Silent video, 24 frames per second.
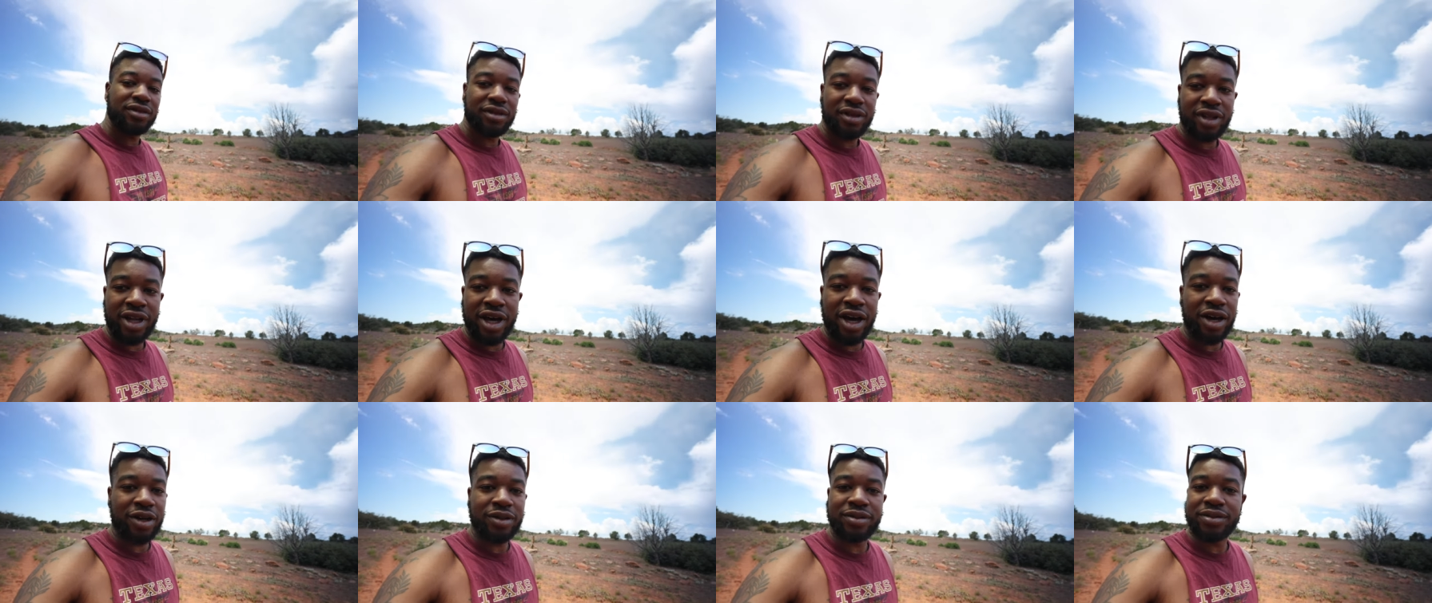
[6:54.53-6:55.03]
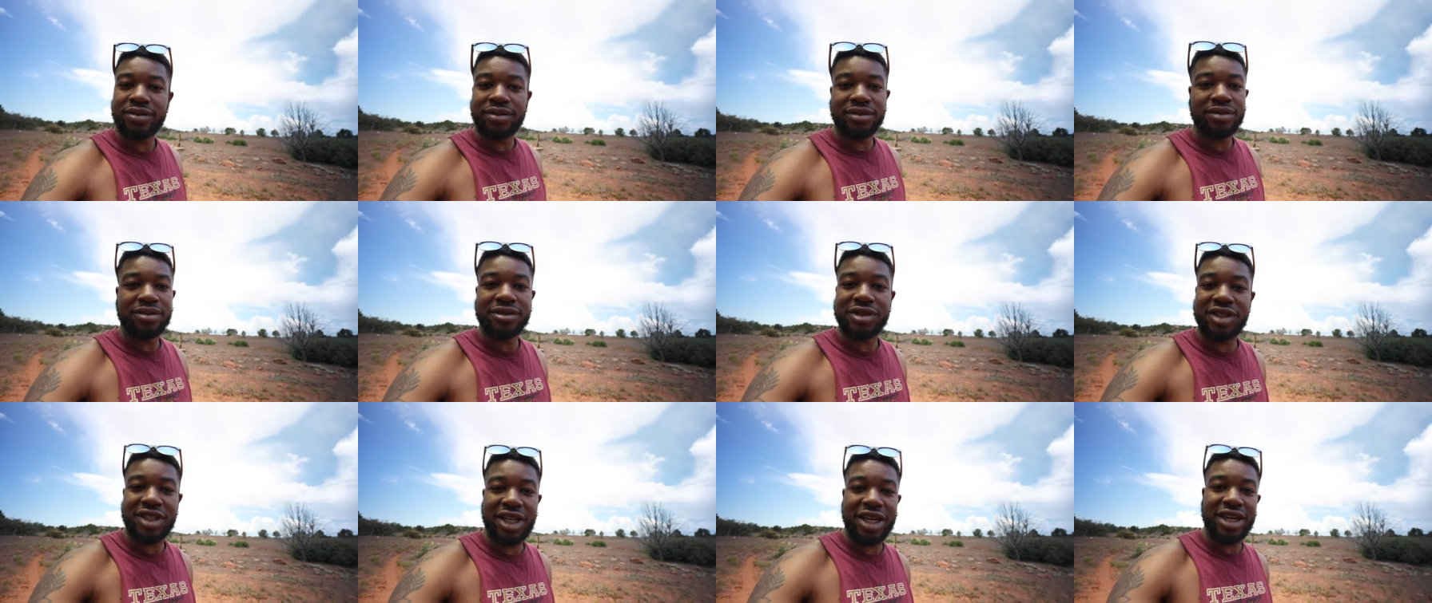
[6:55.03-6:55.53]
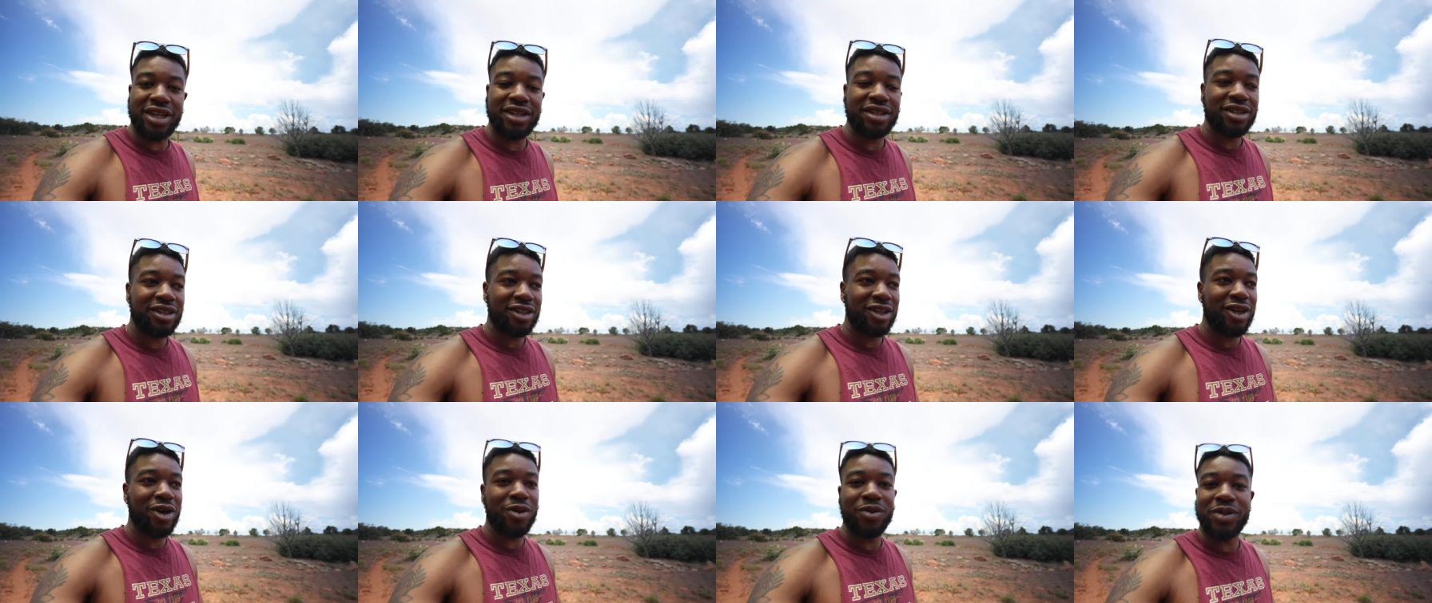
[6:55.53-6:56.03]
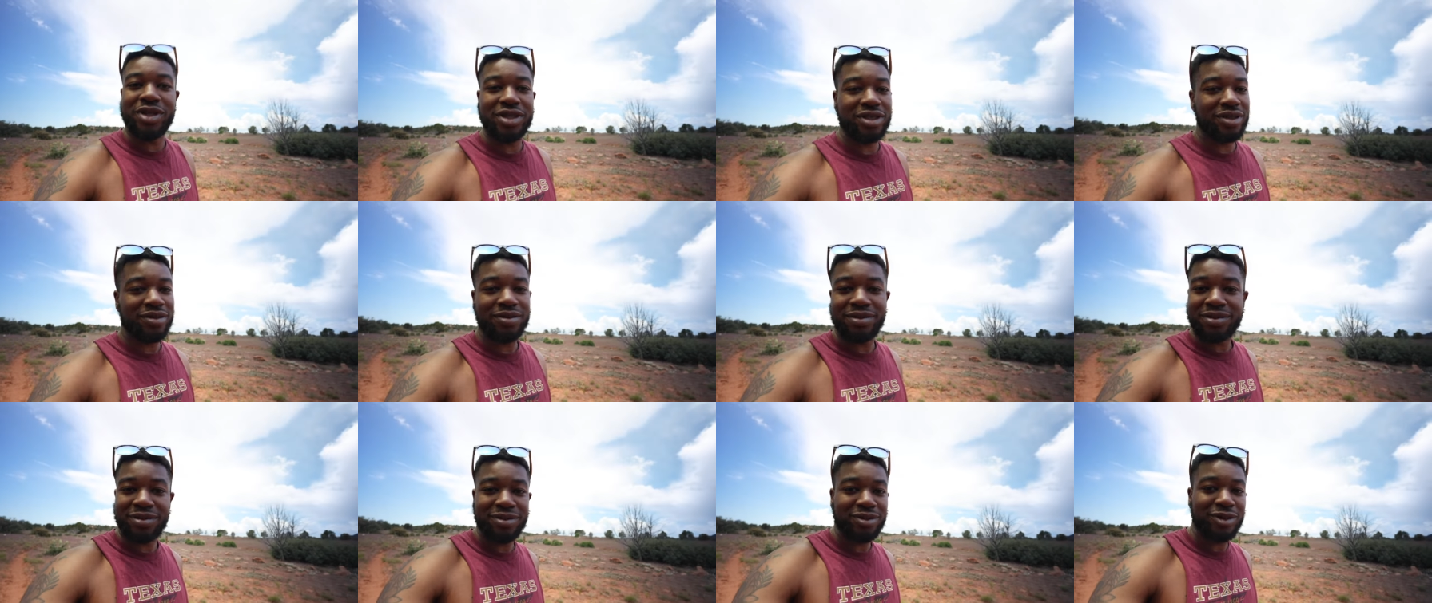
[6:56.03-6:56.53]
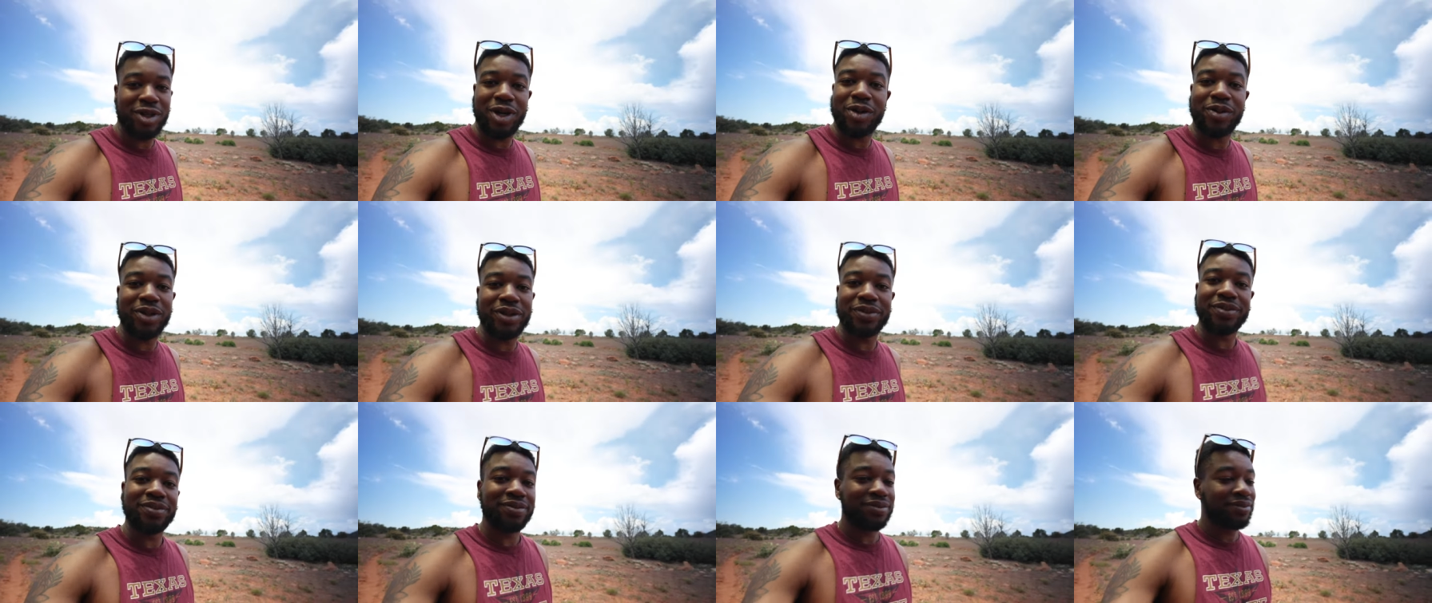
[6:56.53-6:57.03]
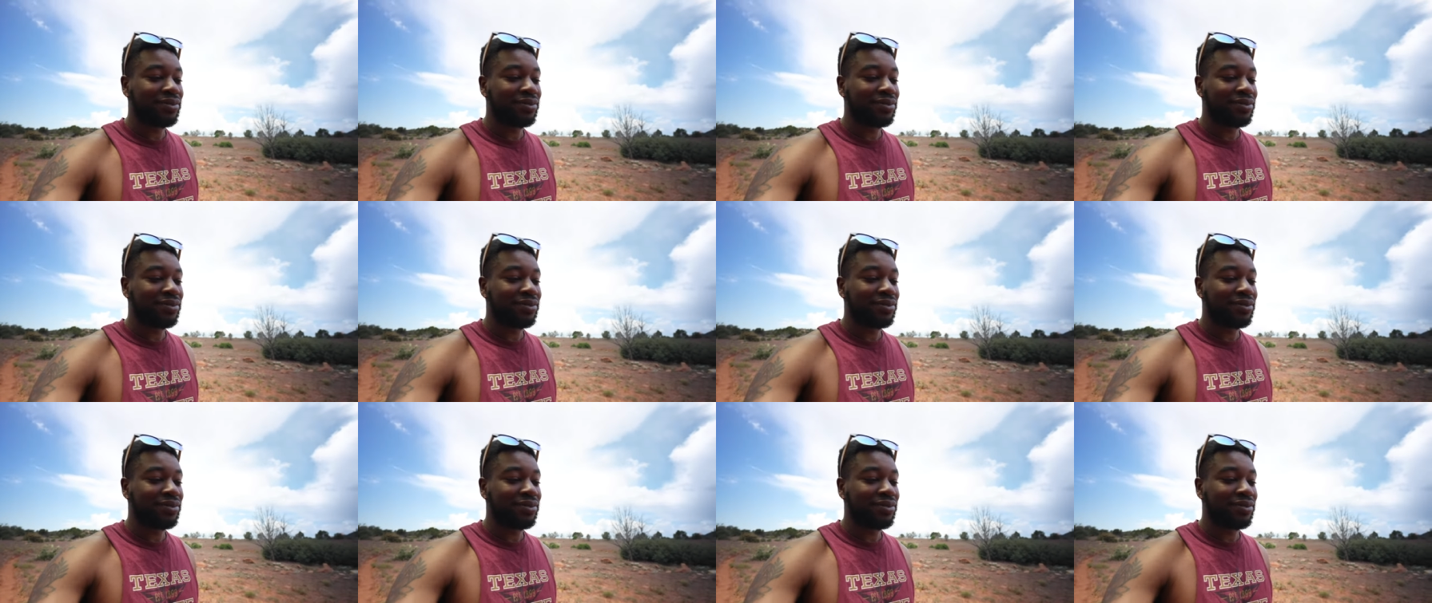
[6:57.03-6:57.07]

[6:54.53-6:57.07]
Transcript: No. See? No one. No one.